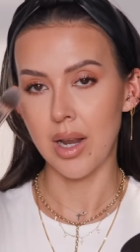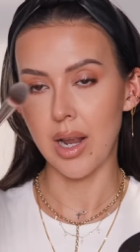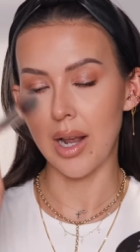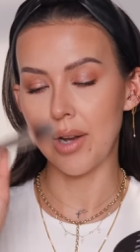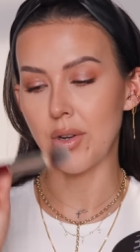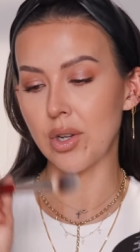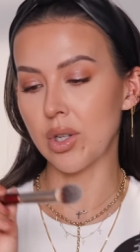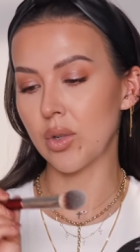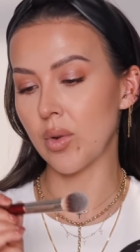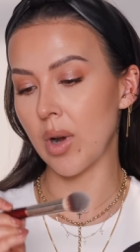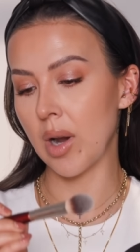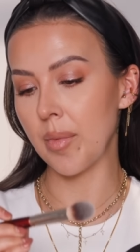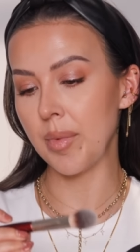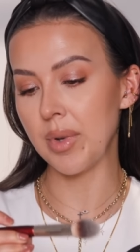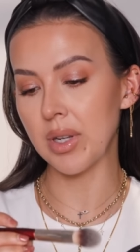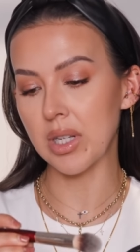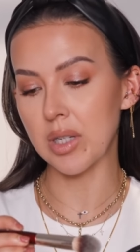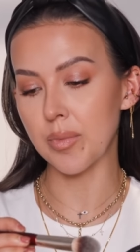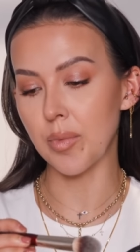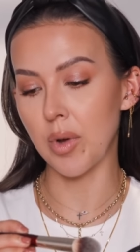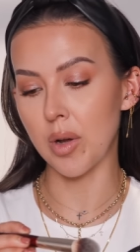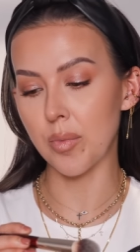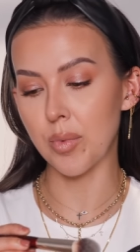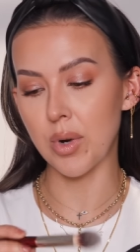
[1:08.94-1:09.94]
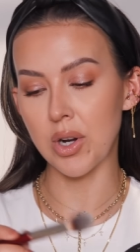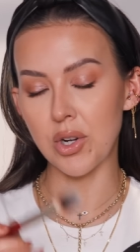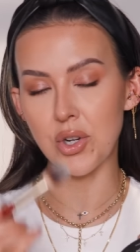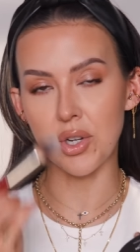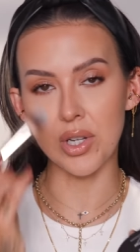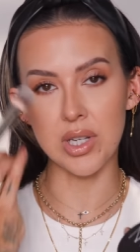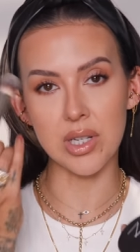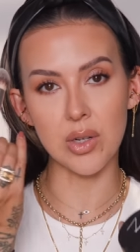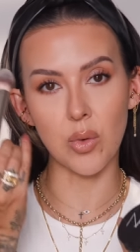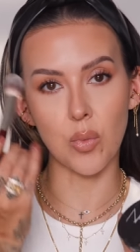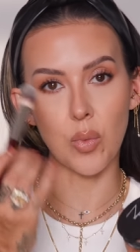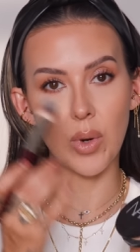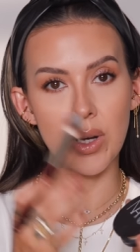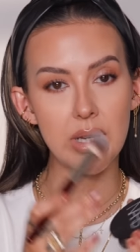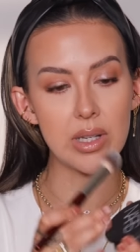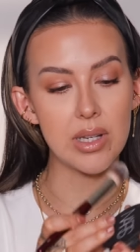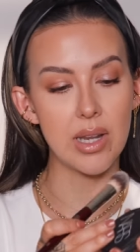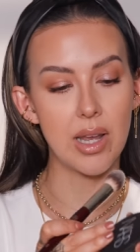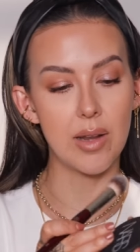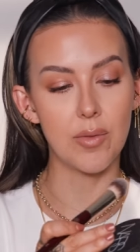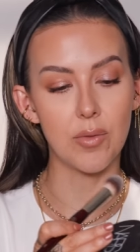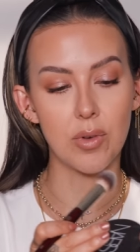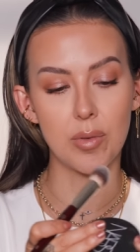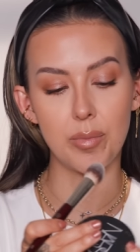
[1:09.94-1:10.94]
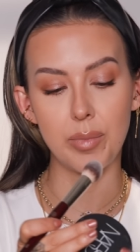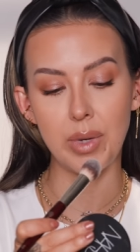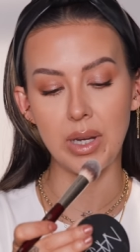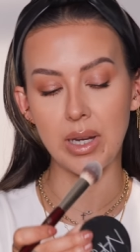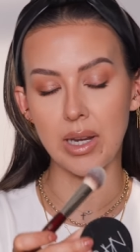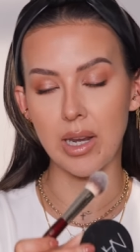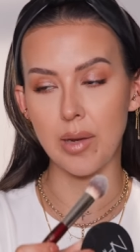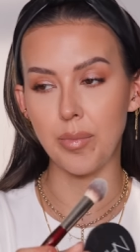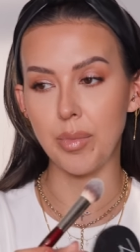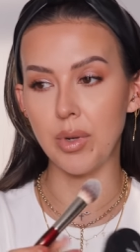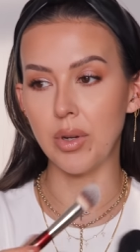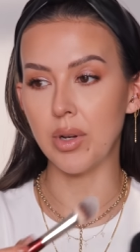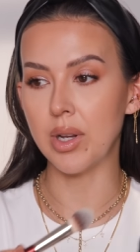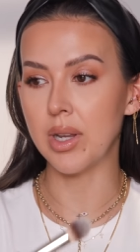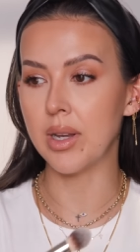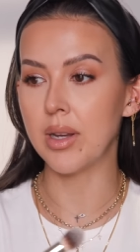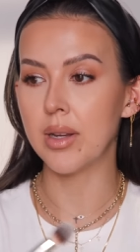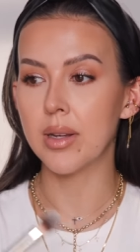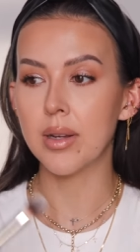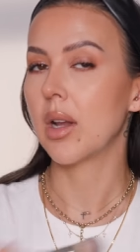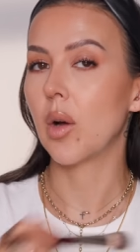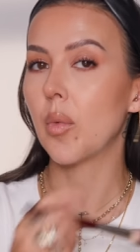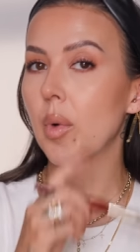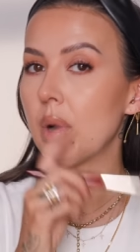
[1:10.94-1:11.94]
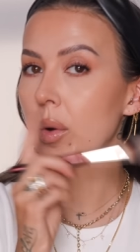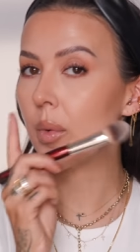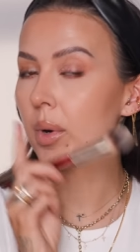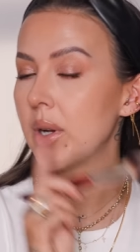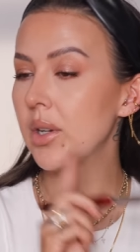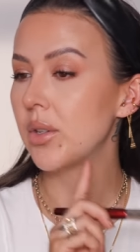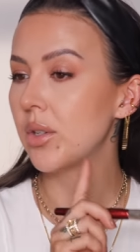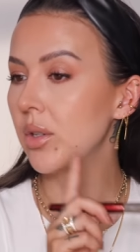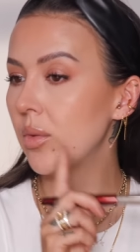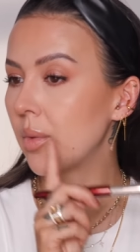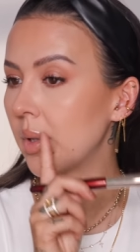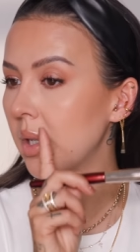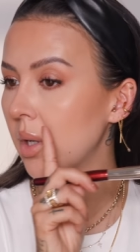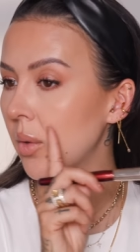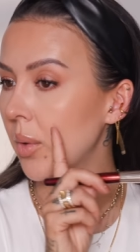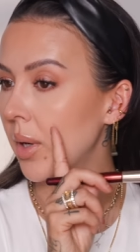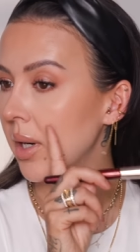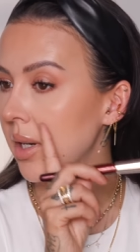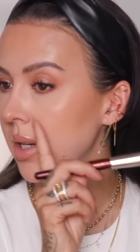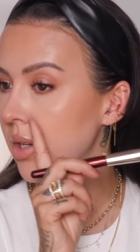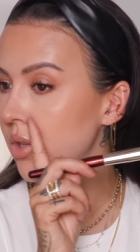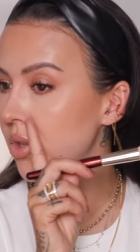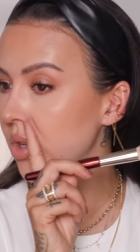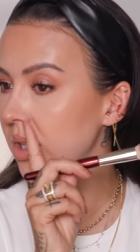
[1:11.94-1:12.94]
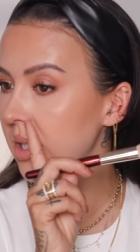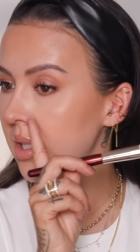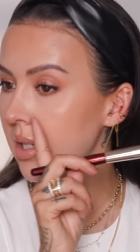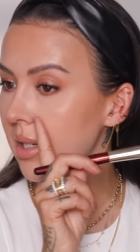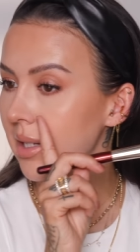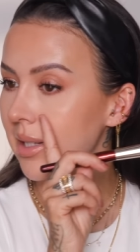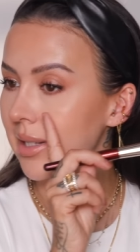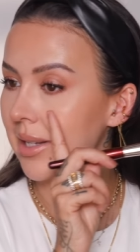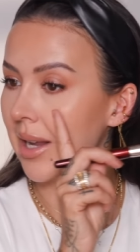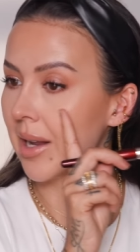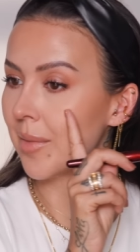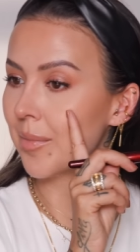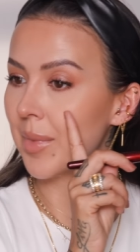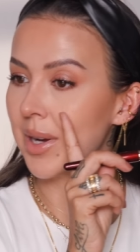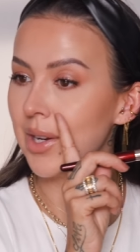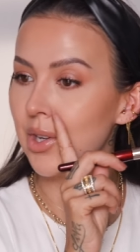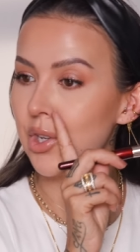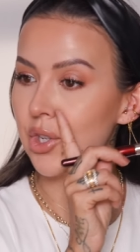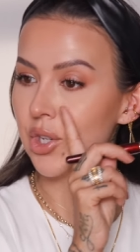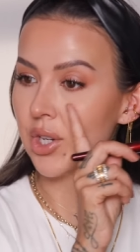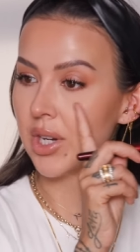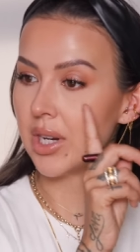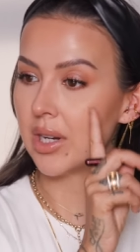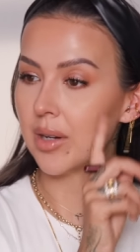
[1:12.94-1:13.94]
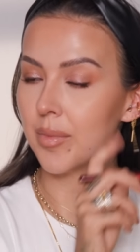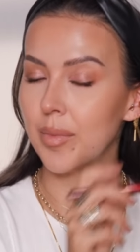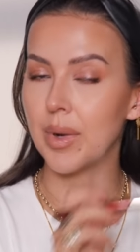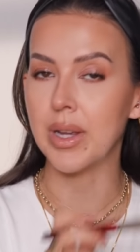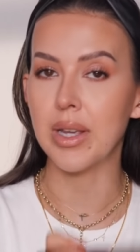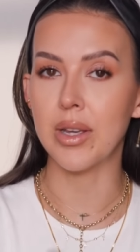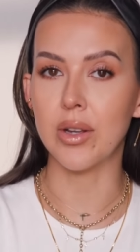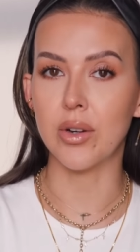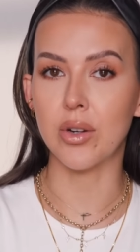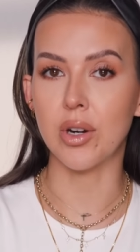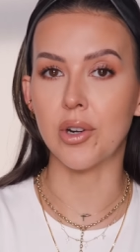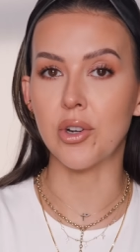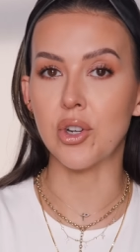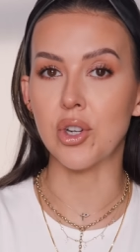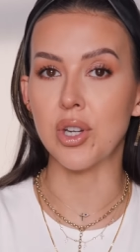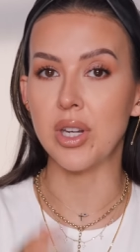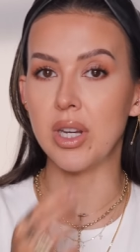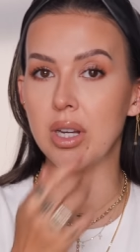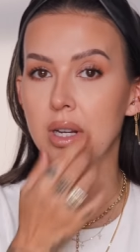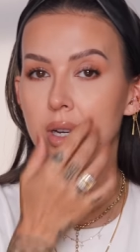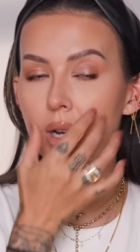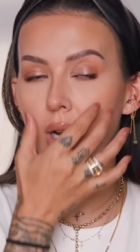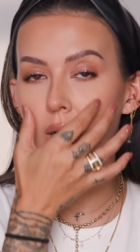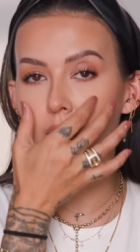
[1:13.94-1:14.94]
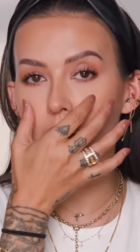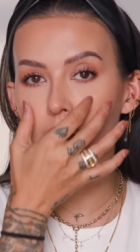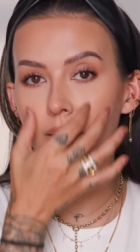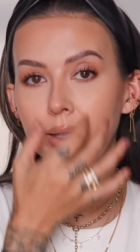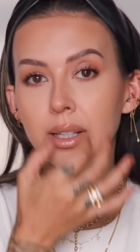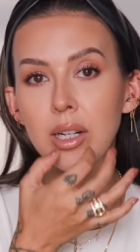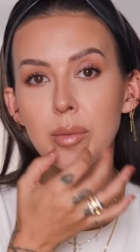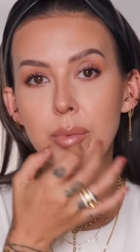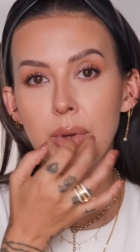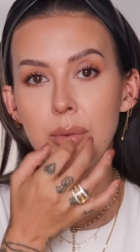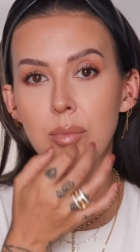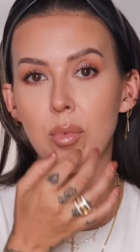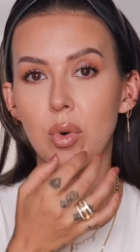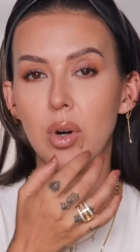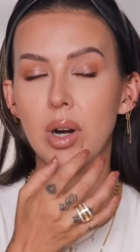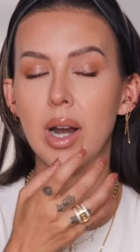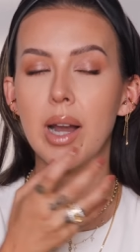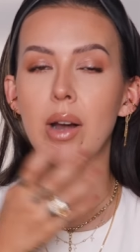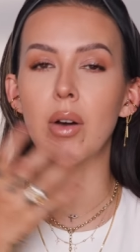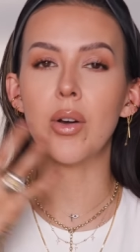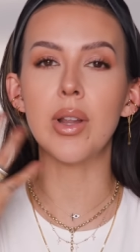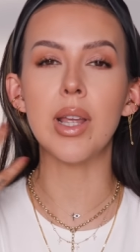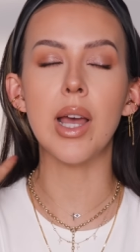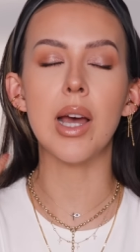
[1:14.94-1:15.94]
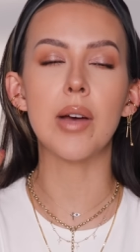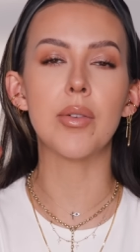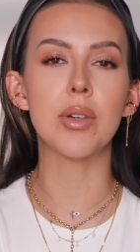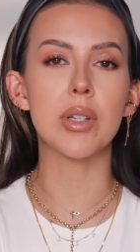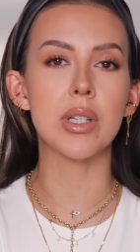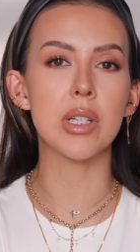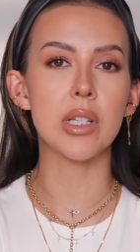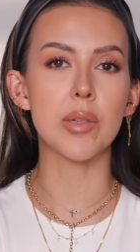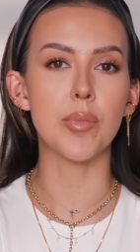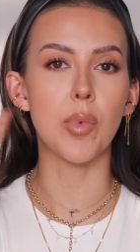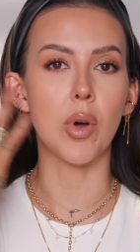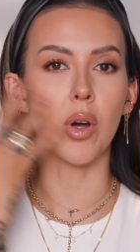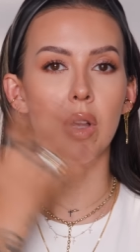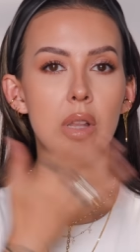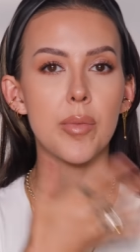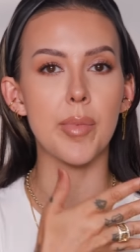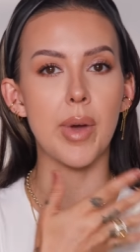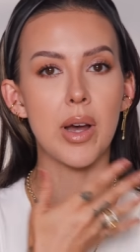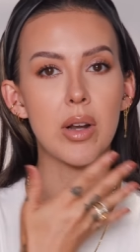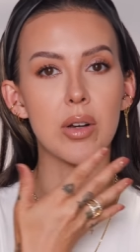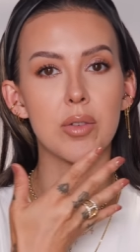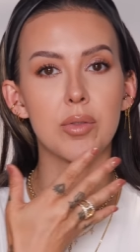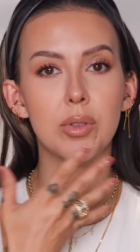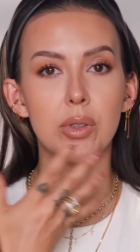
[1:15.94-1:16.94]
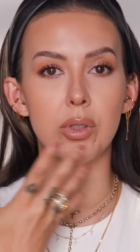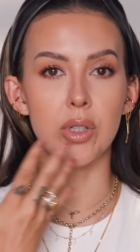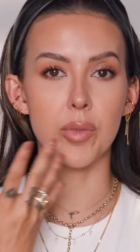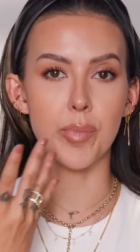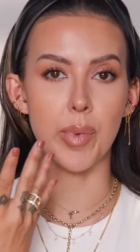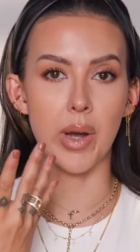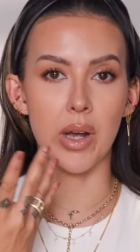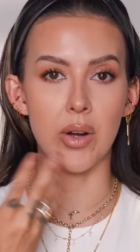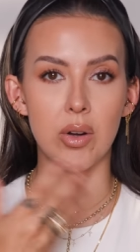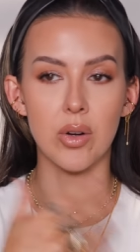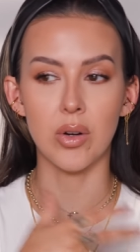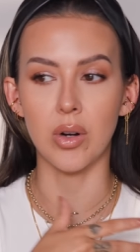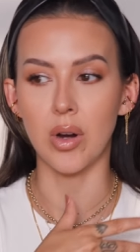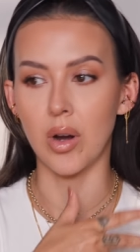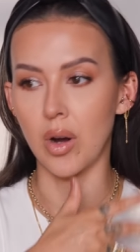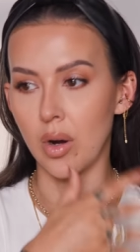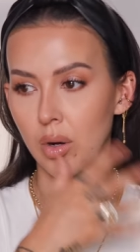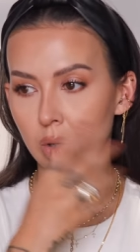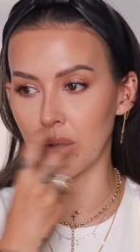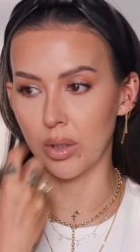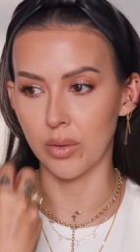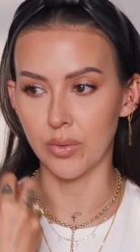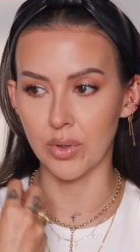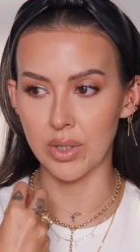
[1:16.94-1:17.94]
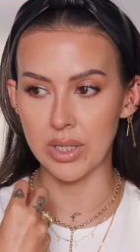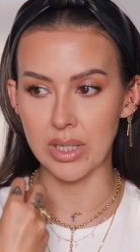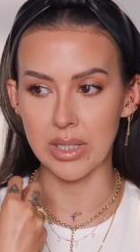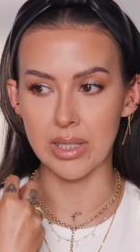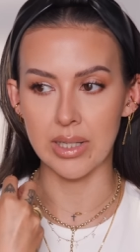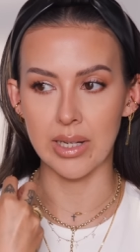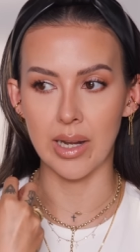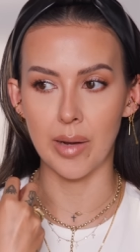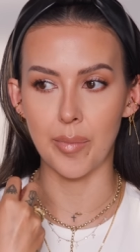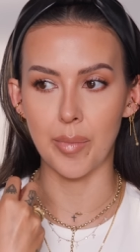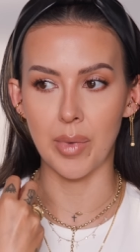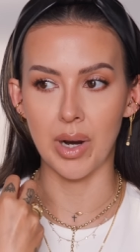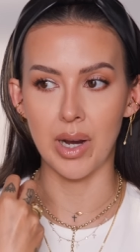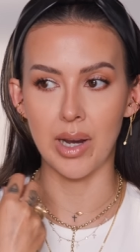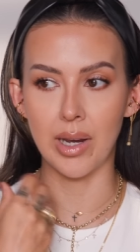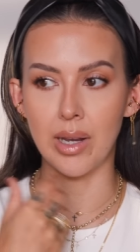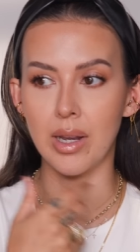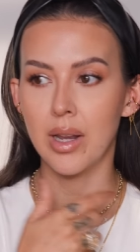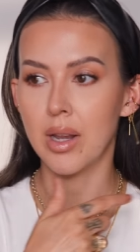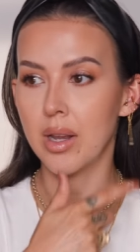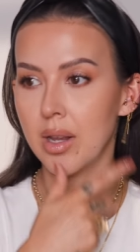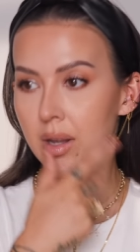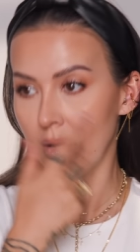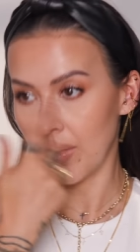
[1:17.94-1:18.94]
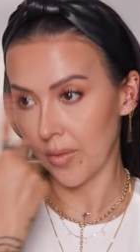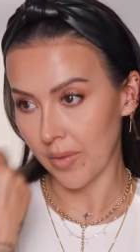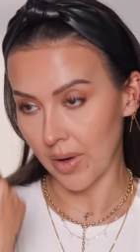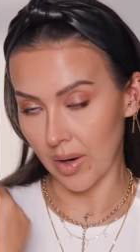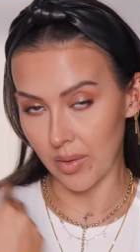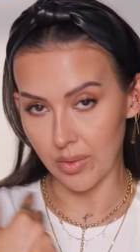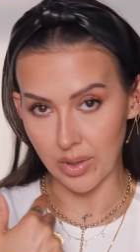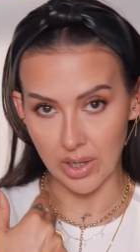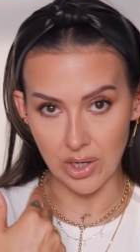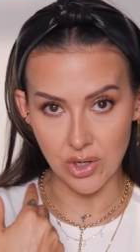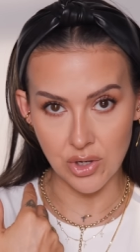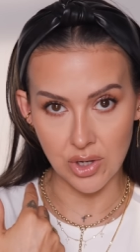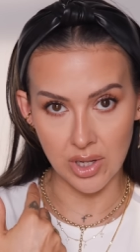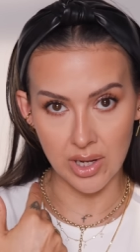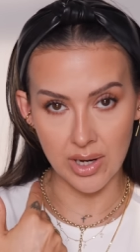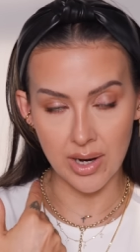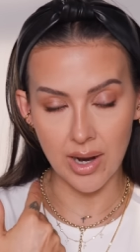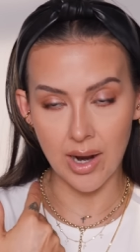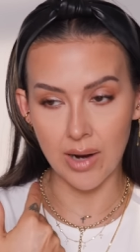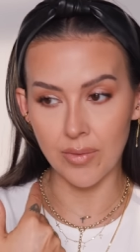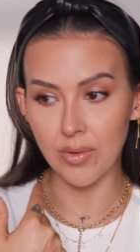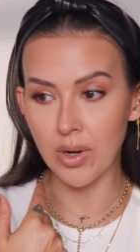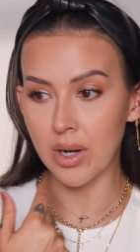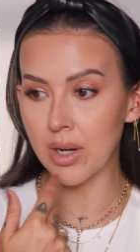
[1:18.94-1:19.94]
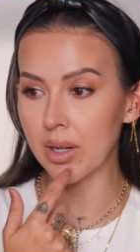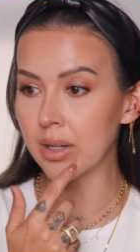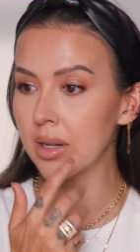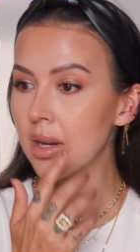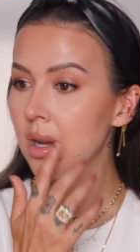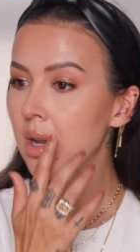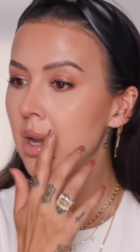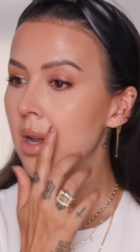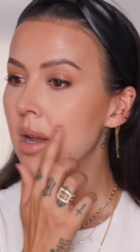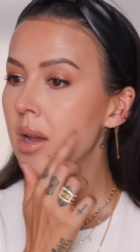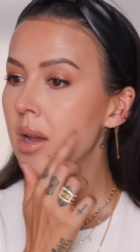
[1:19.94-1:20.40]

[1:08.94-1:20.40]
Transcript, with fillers: I'm just grabbing a small brush. This is a 110 from BK Beauty. Now what I wanna do really quick is just set my cheek, my inner cheek, a little bit more. I already have a small amount of loose powder all over to set my foundation that I have on,